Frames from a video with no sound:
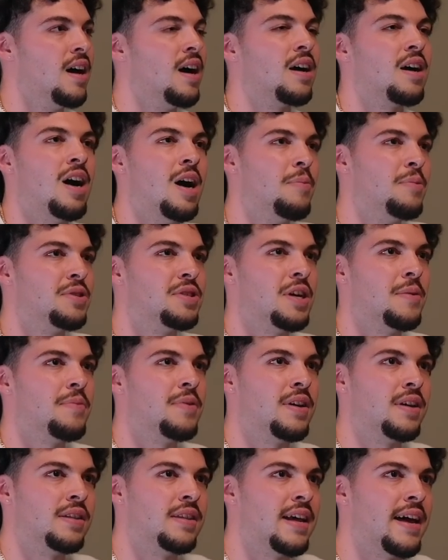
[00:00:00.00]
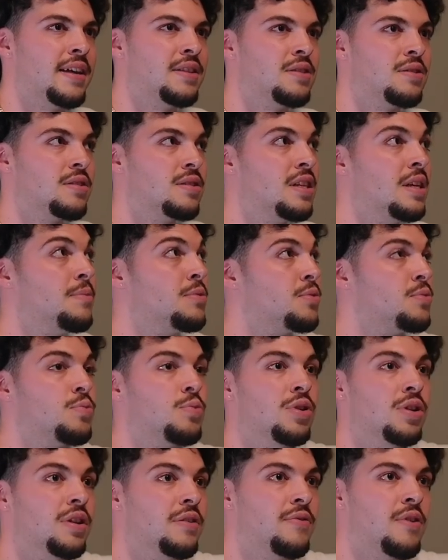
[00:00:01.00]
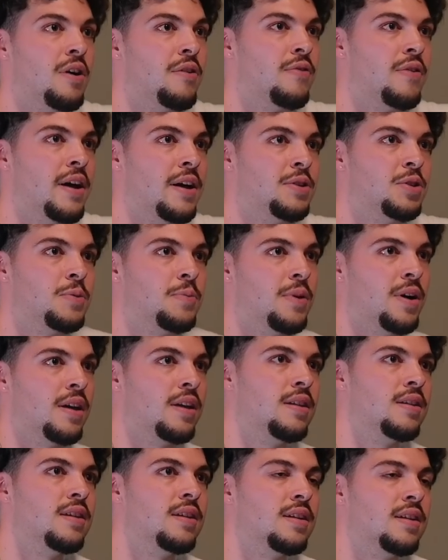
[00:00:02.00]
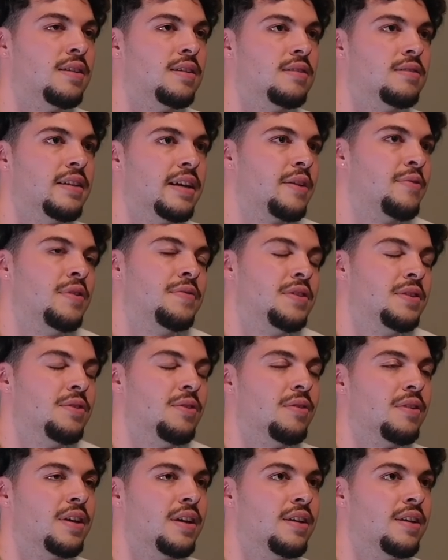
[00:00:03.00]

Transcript: accomplish something that seems really far-fetched, but I don't know, like a fifteen-year-old